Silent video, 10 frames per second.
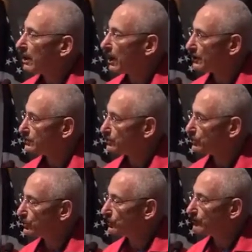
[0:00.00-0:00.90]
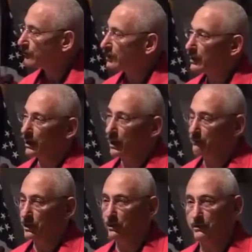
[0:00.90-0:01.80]
high school, and
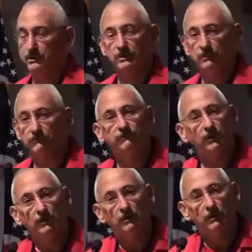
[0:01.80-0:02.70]
because of